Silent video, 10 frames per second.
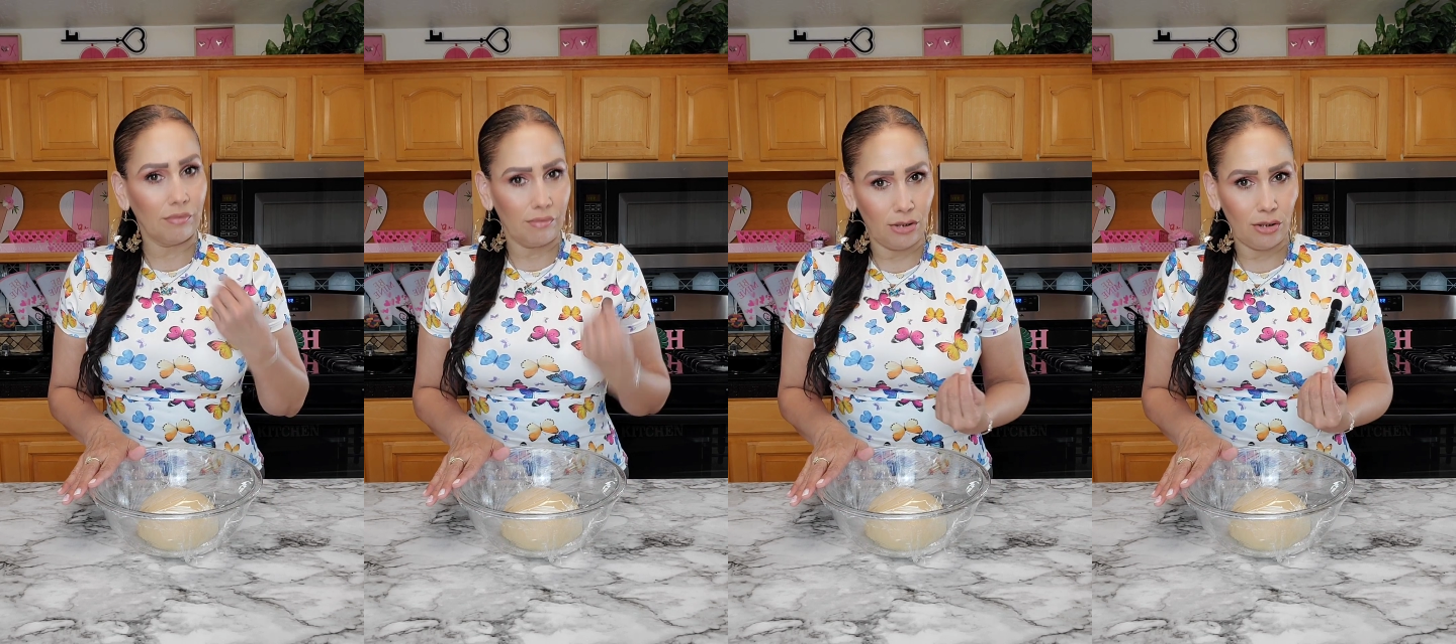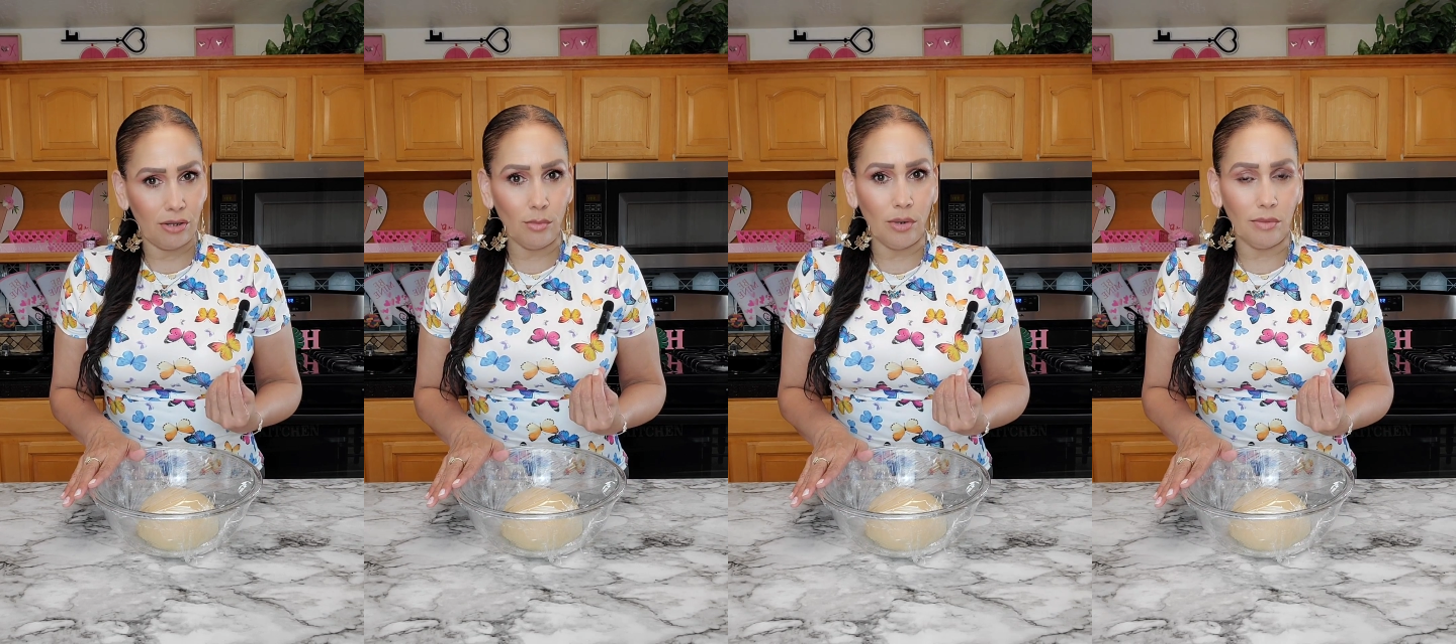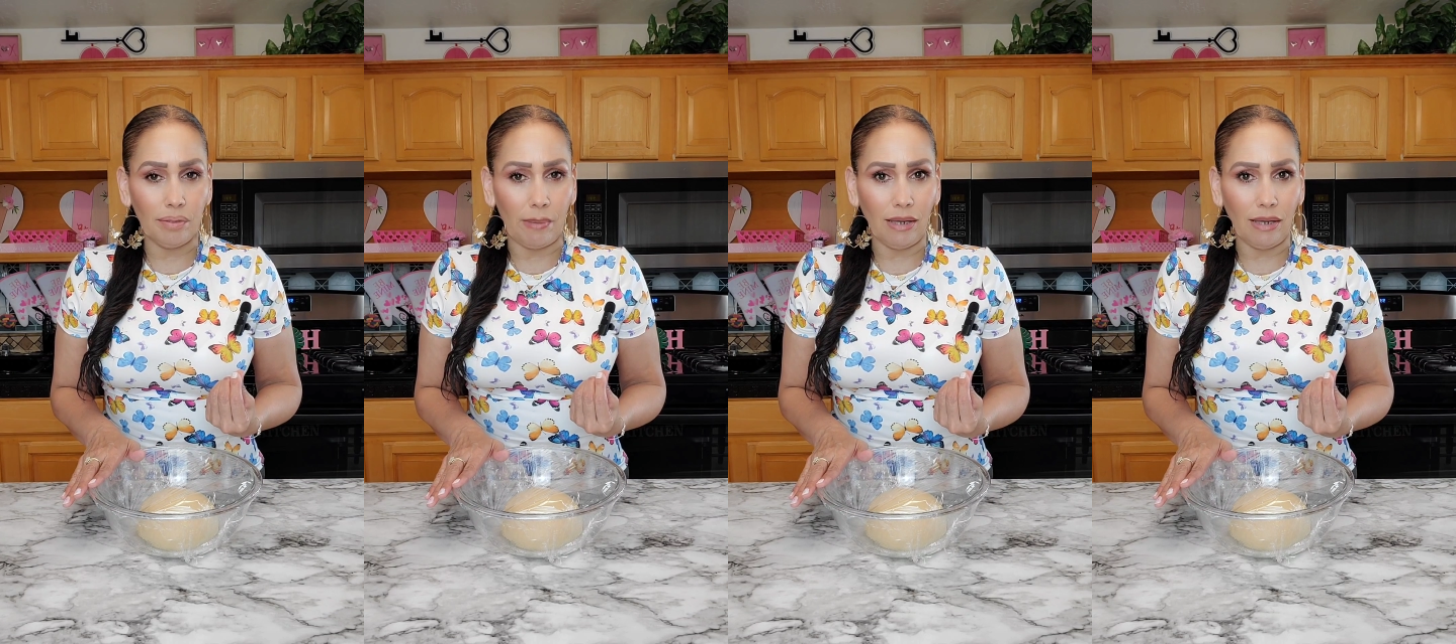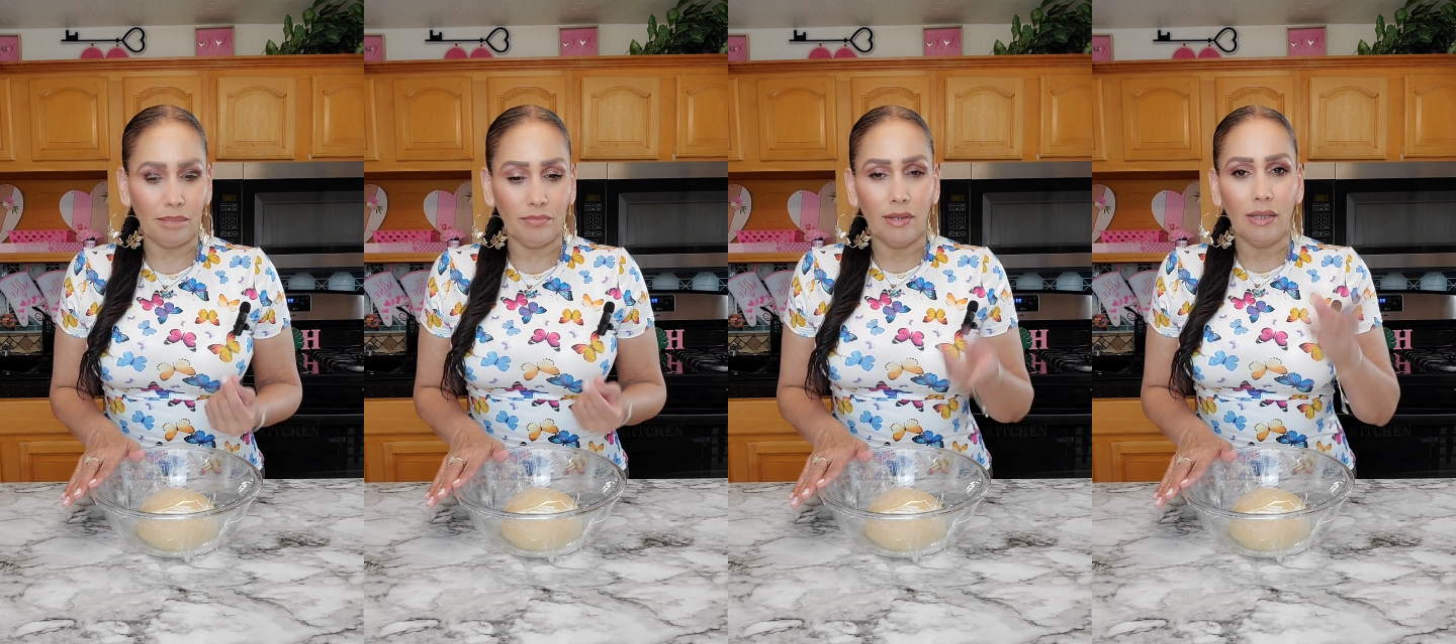into the warm spot,
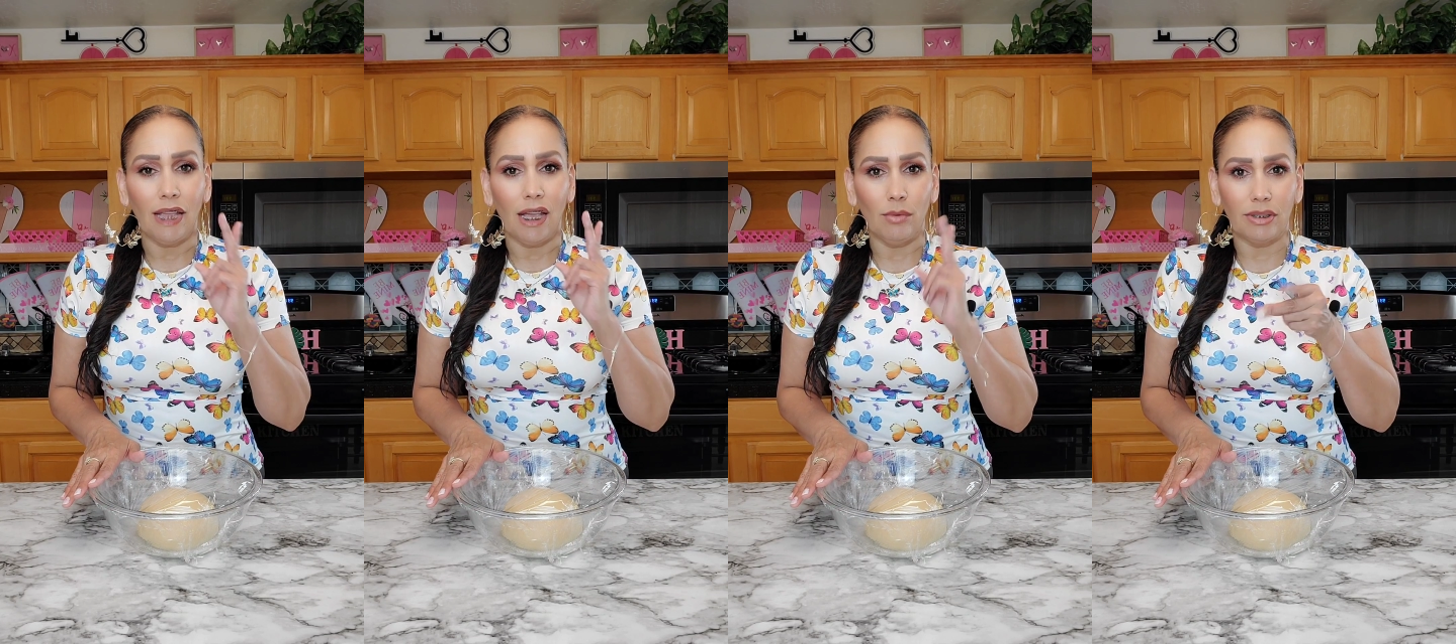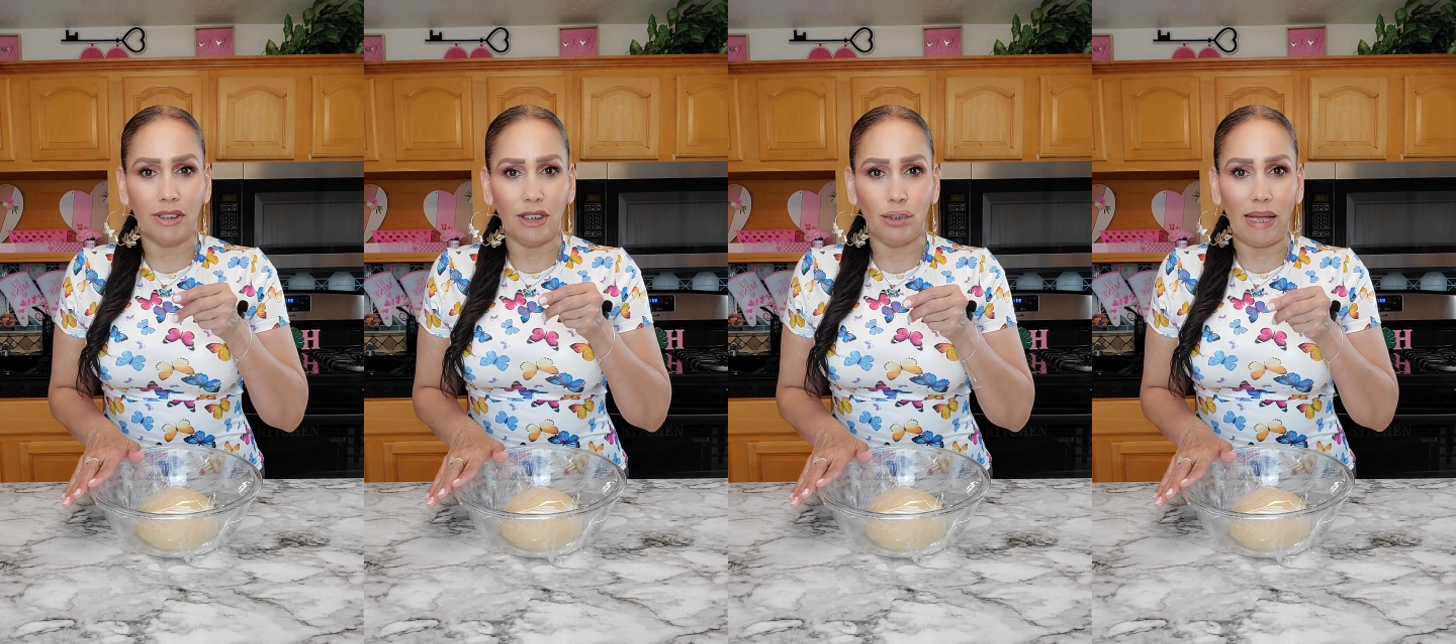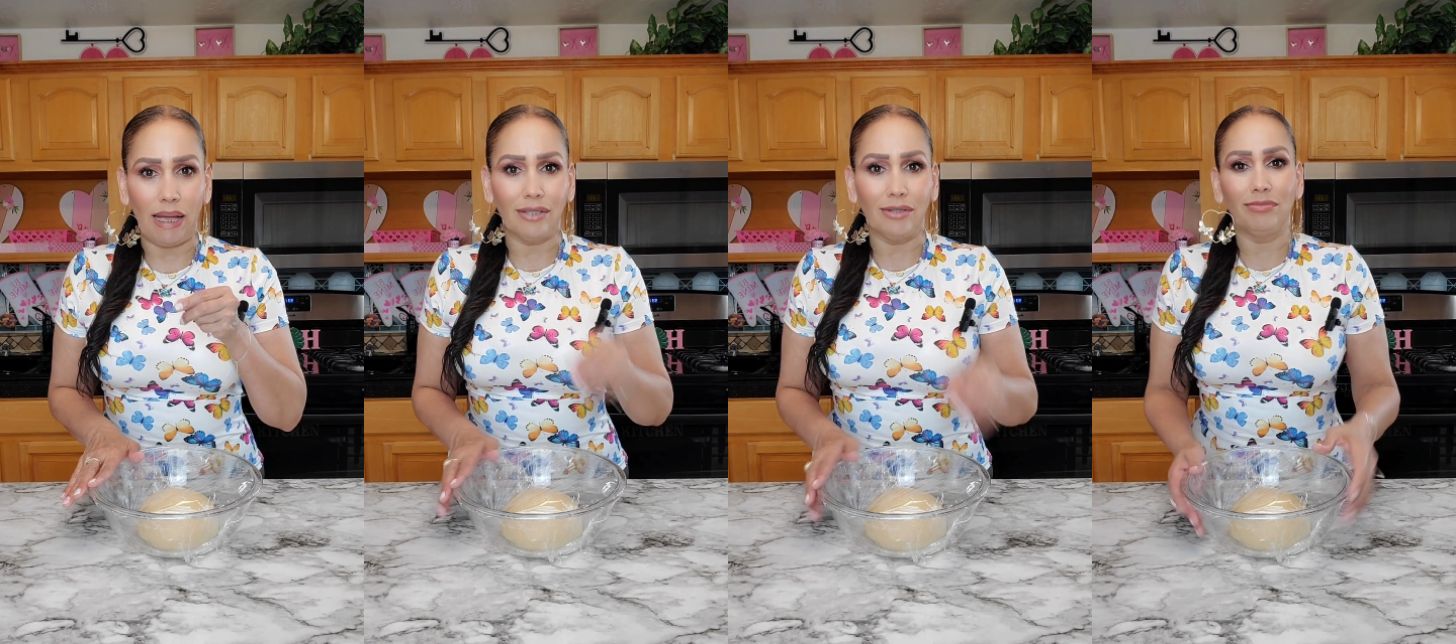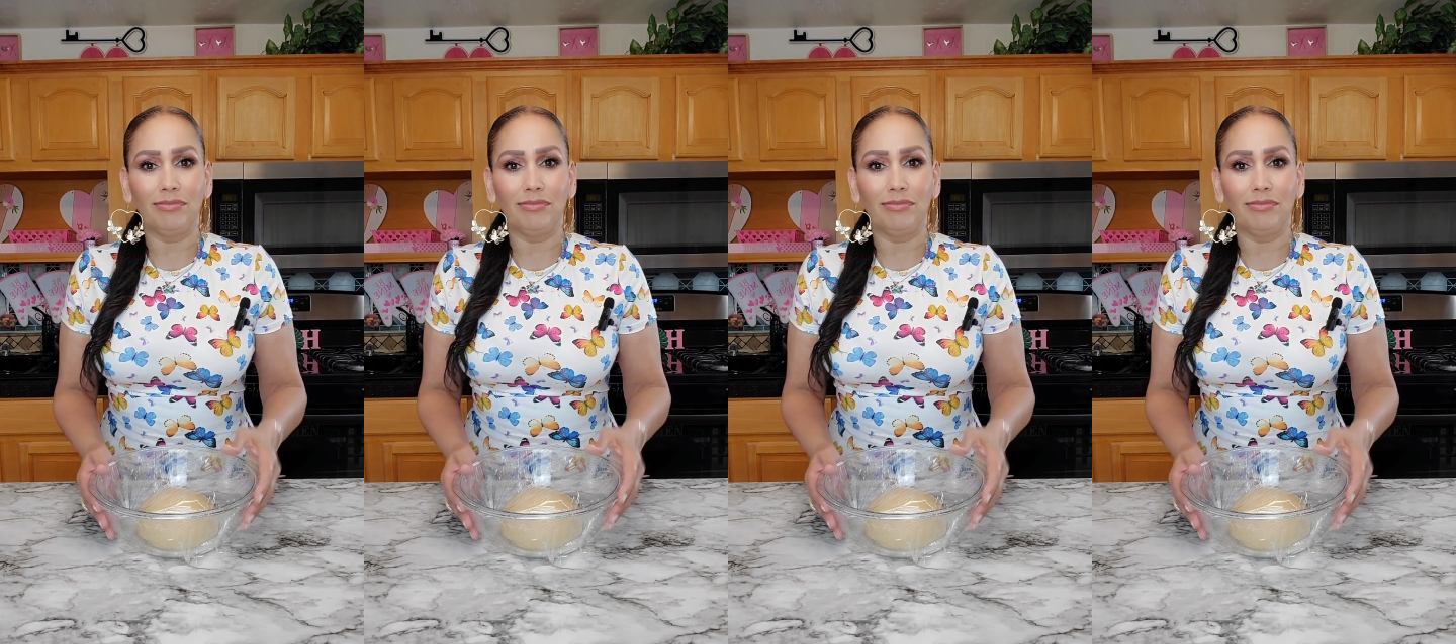and we'll see you back.